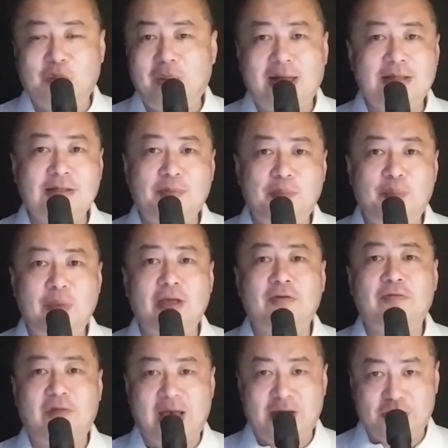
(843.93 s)
plays a big
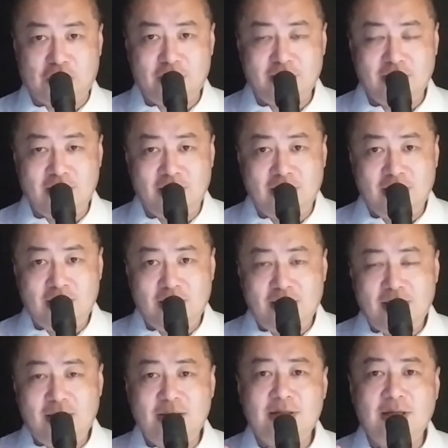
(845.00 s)
factor.
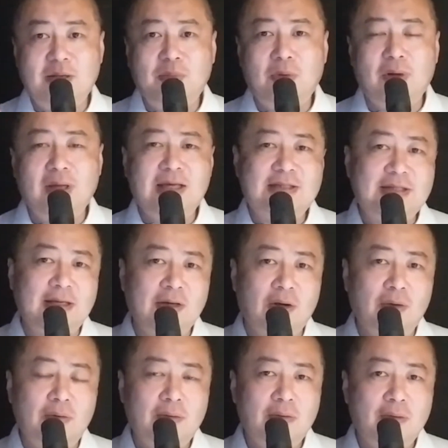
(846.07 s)
Is the employee
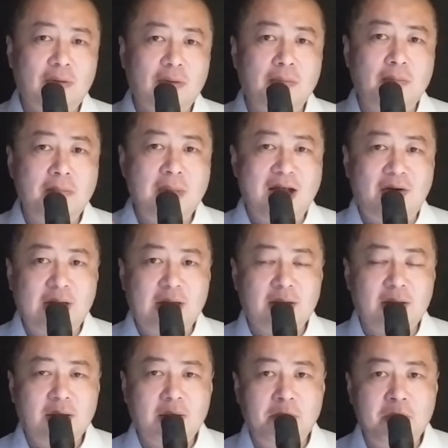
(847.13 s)
single, married
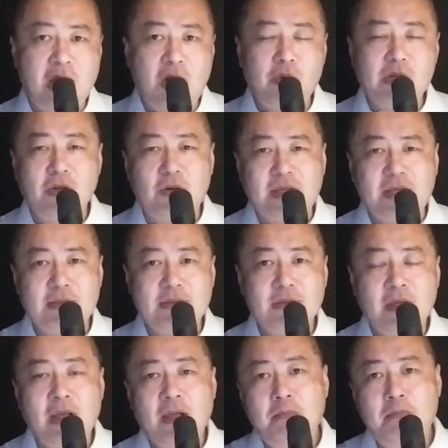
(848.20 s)
with no kids,
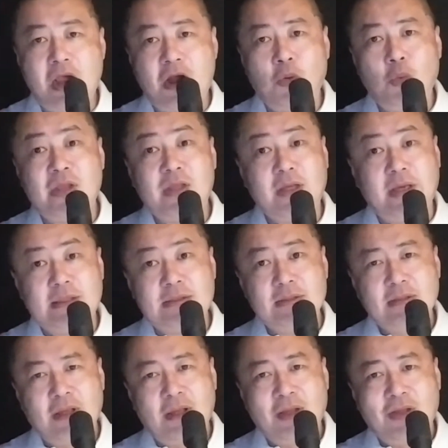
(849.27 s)
married with
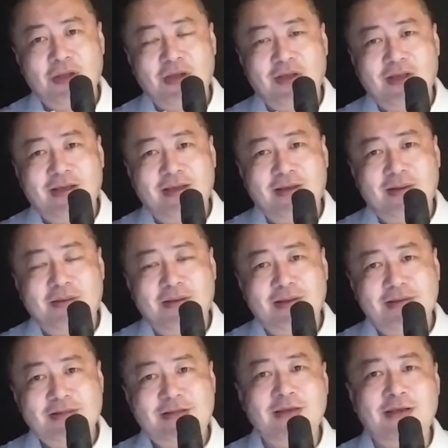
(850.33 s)
kids,
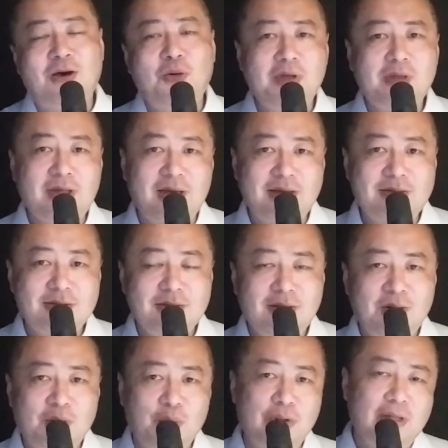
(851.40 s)
single with kids,
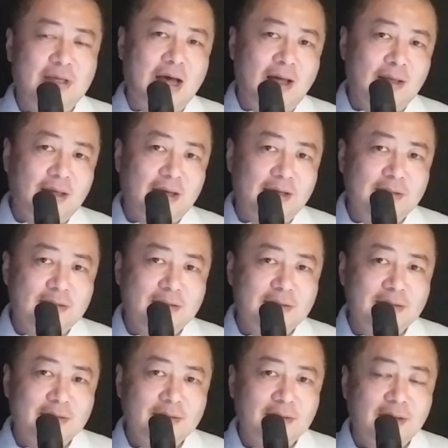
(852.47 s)
with young kids,
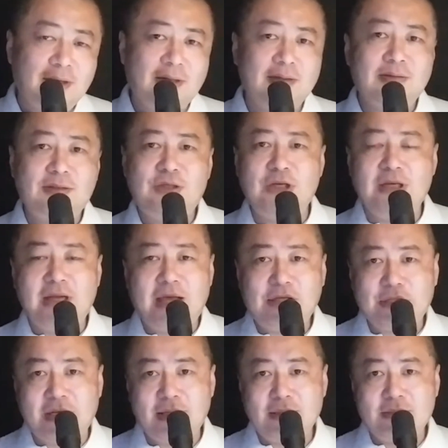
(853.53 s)
teenage
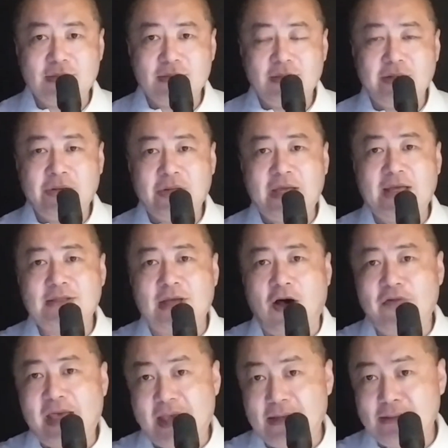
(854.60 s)
kids, kids
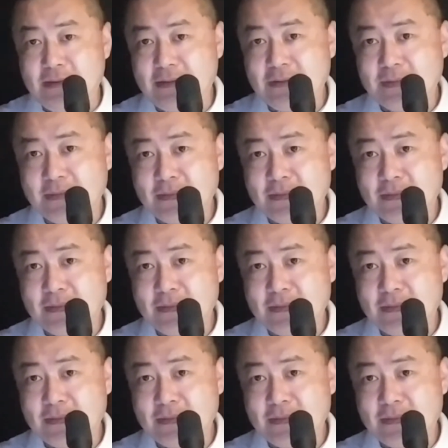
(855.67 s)
off hands,